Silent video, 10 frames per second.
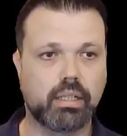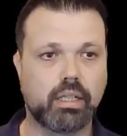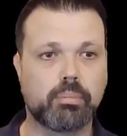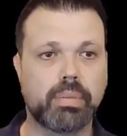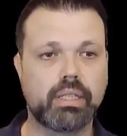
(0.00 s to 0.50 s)

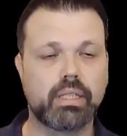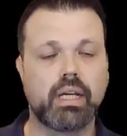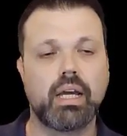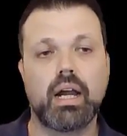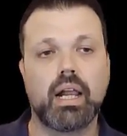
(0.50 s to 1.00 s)
keep it
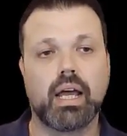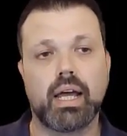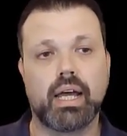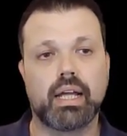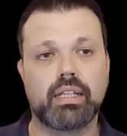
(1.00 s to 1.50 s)

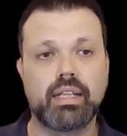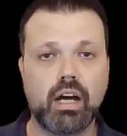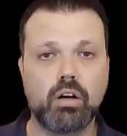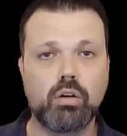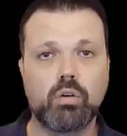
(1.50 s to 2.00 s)
uh, now,